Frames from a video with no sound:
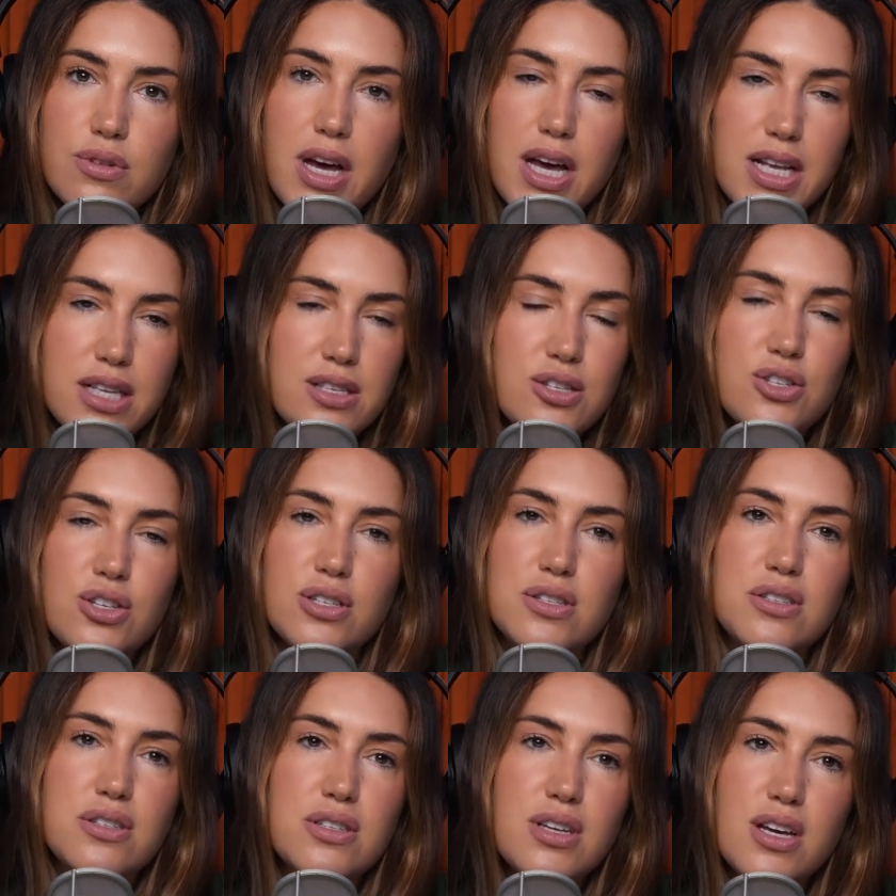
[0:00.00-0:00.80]
It's
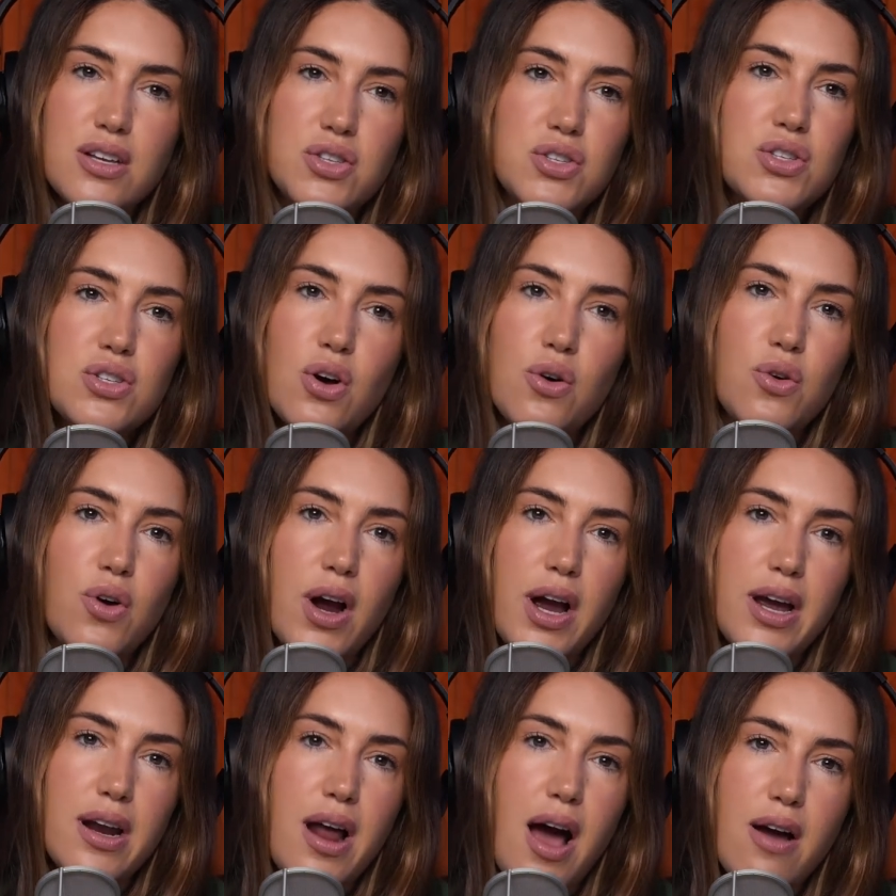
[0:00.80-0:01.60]
so
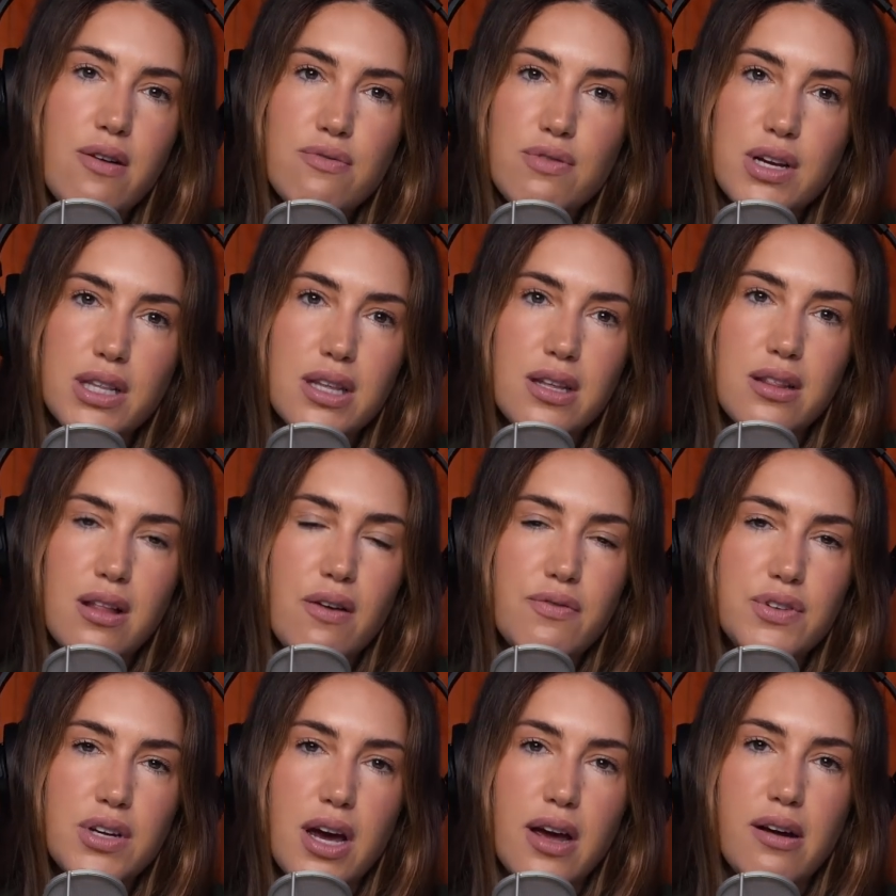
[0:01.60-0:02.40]
great. I really
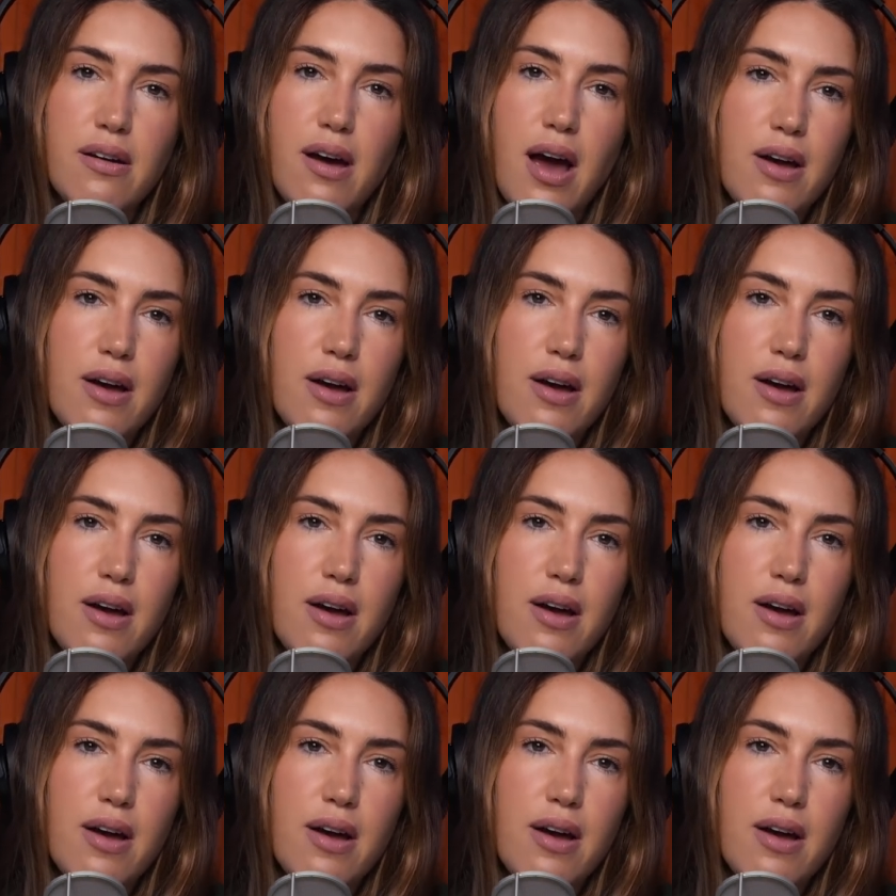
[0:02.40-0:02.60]
loved it.